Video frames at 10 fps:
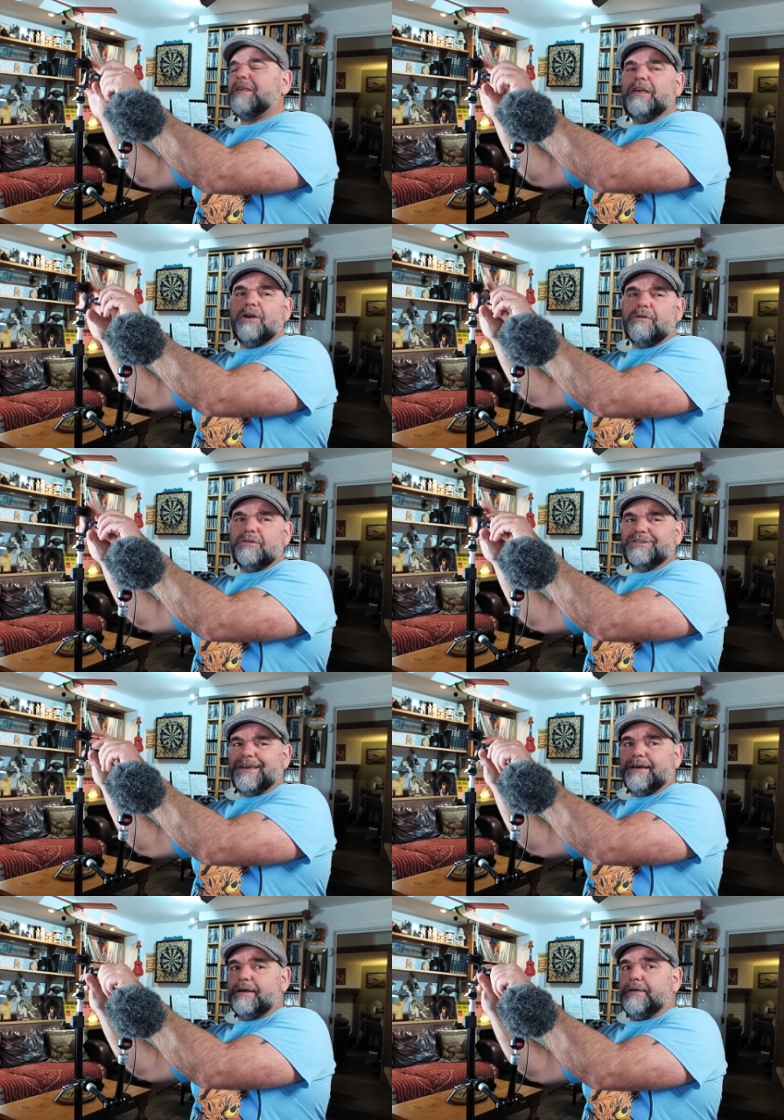€20.
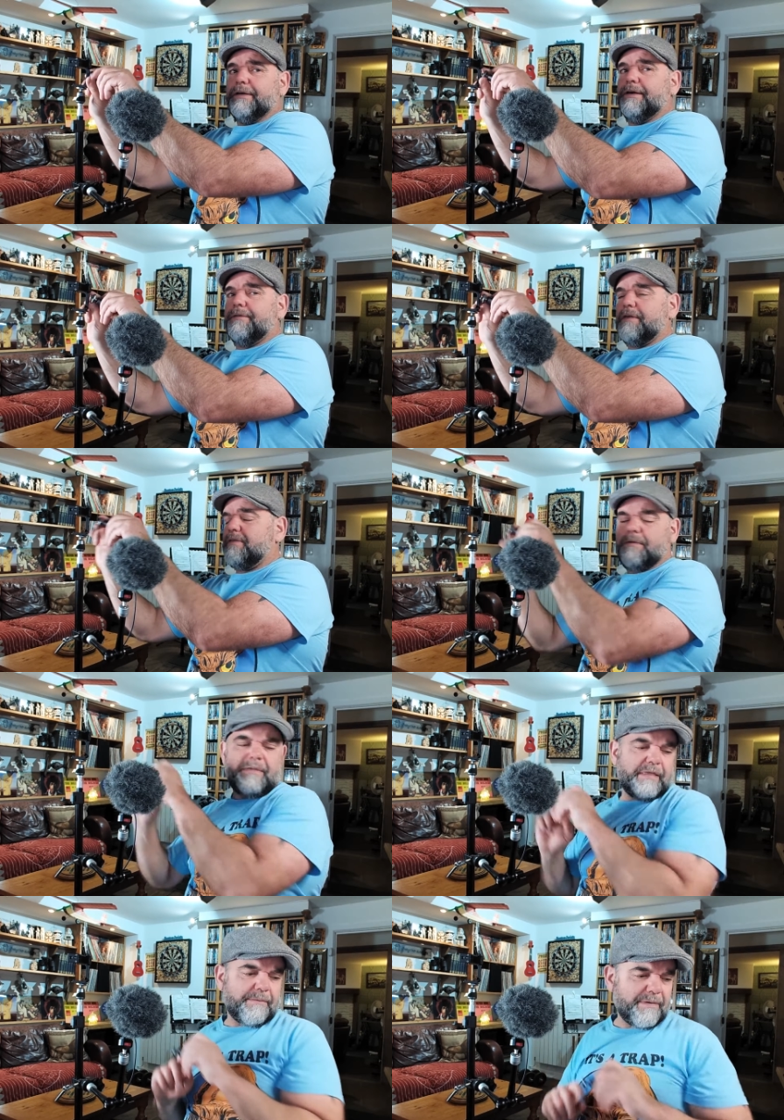They are.
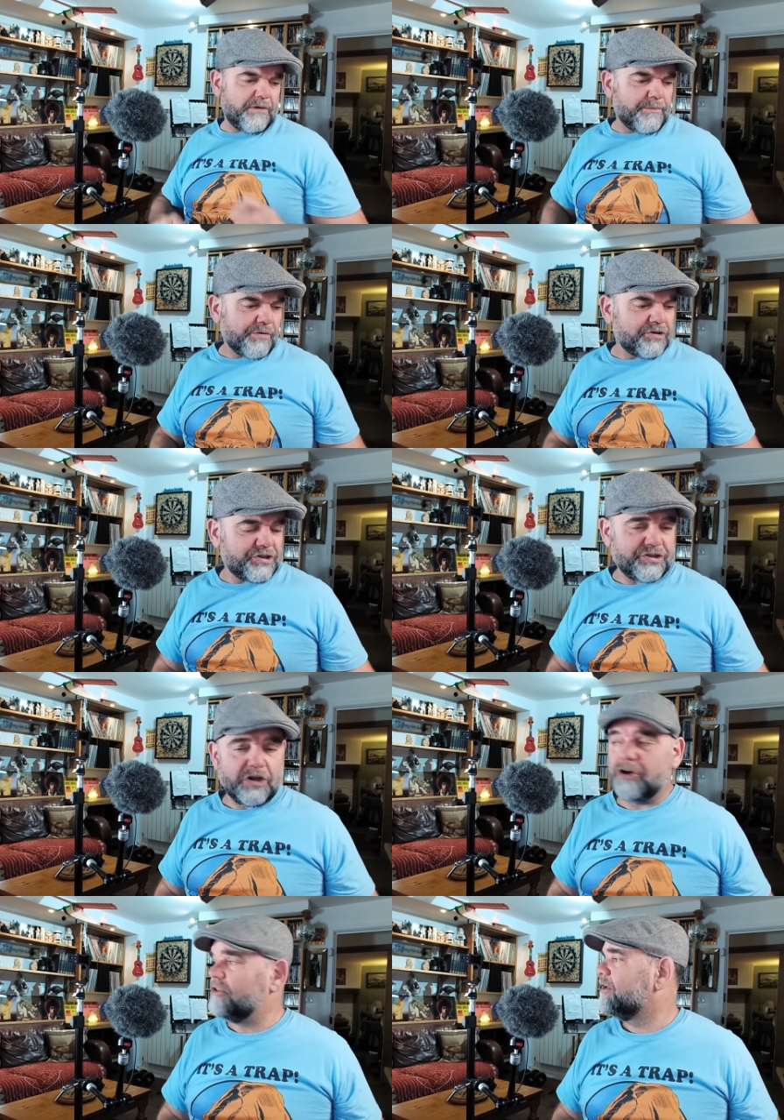They're a bit on the pricey
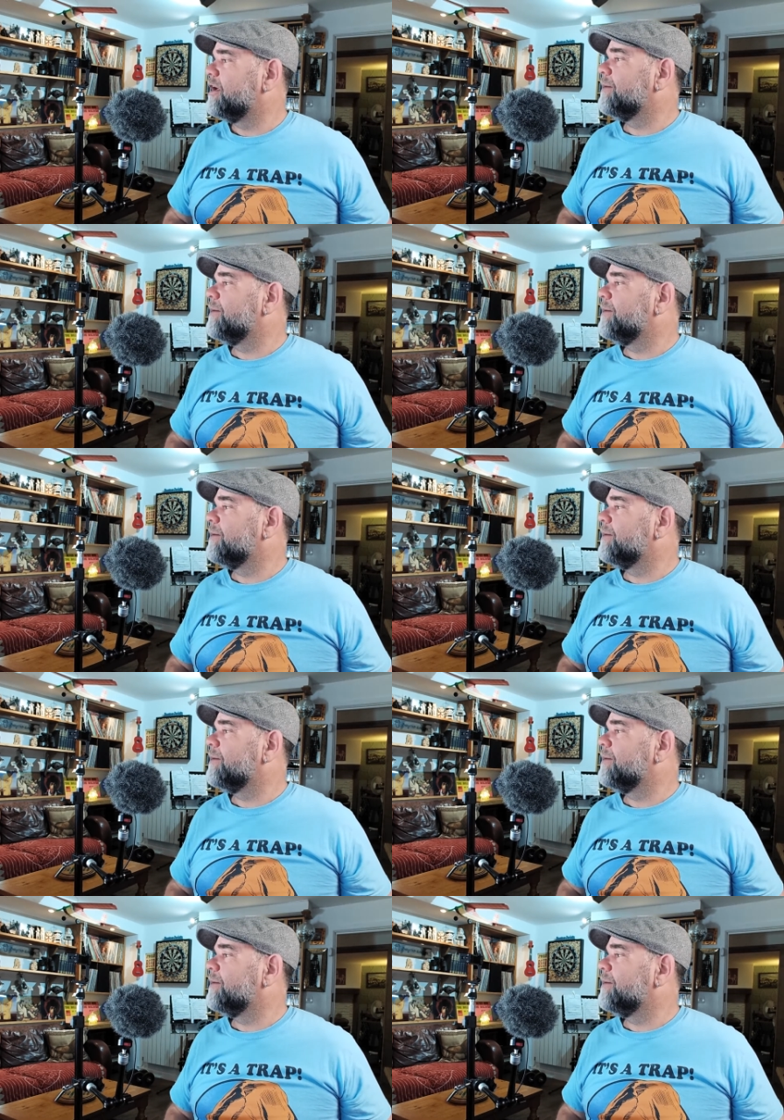side,